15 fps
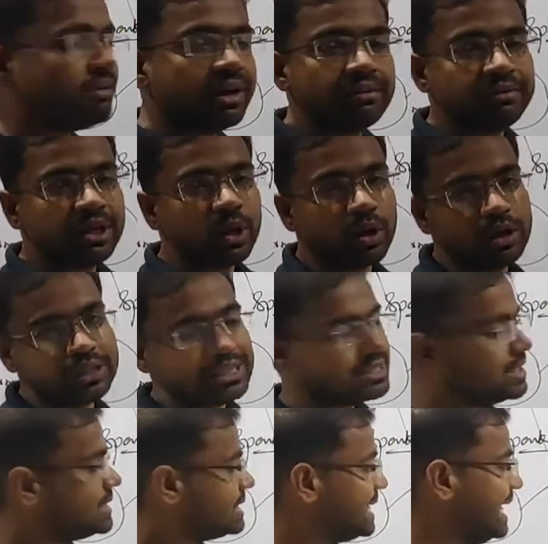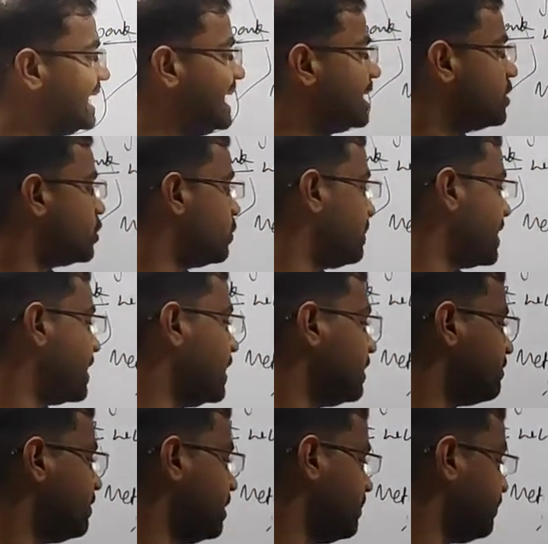and we call this as
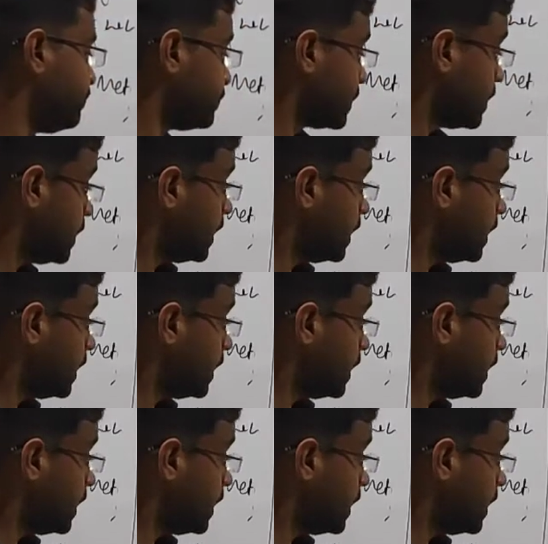electromagnetic wave.